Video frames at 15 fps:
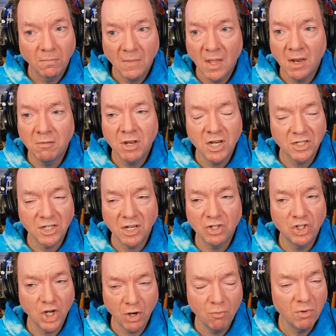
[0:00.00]
And he said,
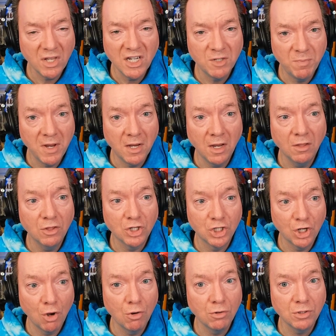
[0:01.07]
generally speaking, the
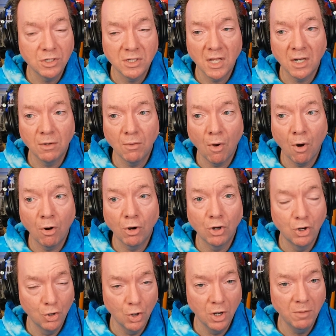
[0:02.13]
shows that are
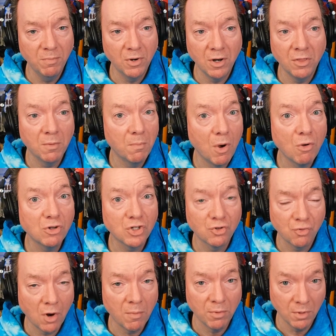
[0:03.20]
good but in the most
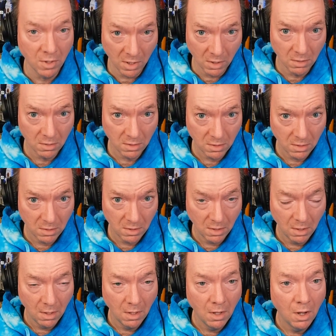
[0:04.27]
trouble
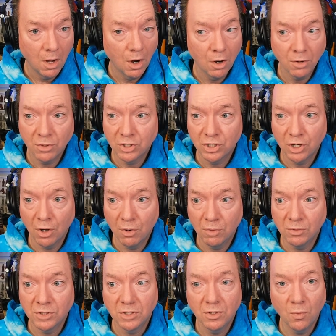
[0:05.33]
are the
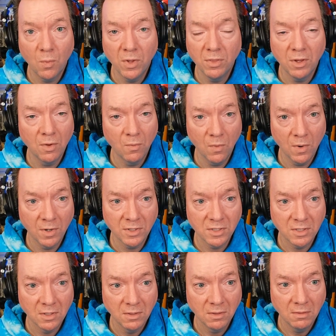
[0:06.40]
shows that win the
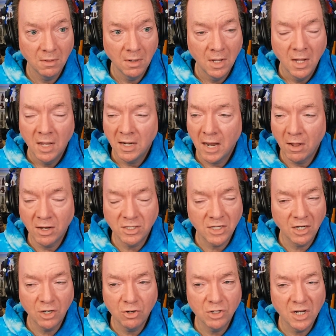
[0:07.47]
awards. Now, he
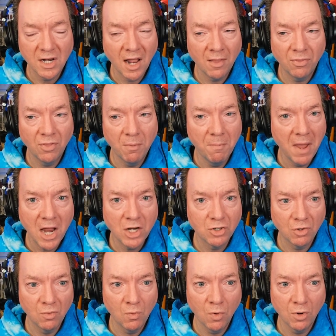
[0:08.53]
said usually not the
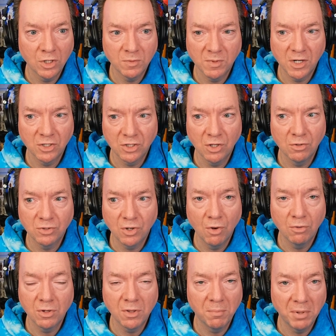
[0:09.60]
major awards because those go
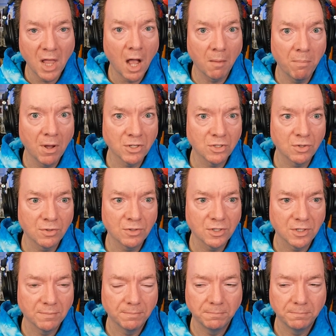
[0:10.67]
to the blockbusters